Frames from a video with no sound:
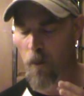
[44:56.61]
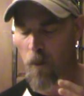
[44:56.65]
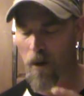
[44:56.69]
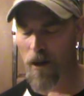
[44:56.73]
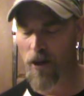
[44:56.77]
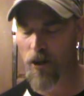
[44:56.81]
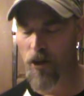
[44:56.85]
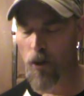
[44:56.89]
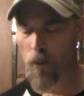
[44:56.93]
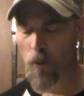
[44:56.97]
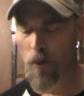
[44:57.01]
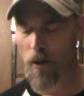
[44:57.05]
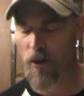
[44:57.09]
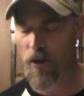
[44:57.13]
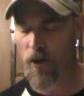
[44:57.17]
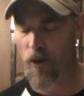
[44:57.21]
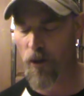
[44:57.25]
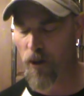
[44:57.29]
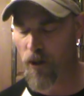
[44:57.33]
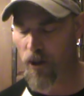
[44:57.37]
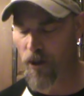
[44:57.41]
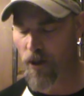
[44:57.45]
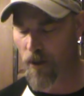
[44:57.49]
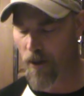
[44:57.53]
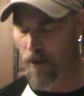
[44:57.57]
Once you
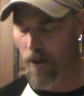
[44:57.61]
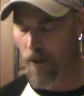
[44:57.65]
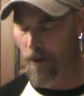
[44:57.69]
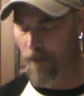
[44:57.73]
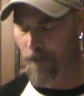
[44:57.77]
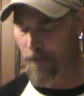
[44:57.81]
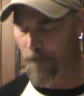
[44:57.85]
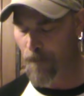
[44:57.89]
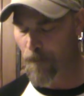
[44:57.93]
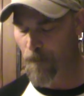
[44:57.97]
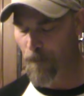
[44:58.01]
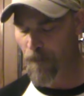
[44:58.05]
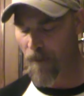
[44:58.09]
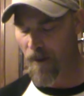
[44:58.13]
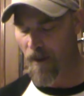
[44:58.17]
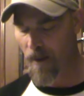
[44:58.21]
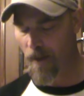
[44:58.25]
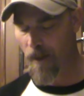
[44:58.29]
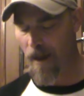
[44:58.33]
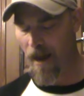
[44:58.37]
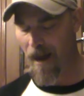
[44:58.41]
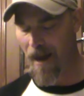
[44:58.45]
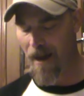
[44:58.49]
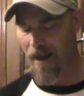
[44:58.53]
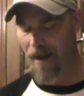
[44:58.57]
understood
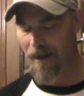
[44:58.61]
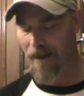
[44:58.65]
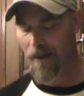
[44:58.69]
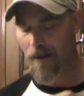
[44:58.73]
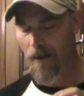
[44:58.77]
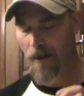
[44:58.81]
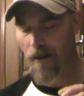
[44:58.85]
that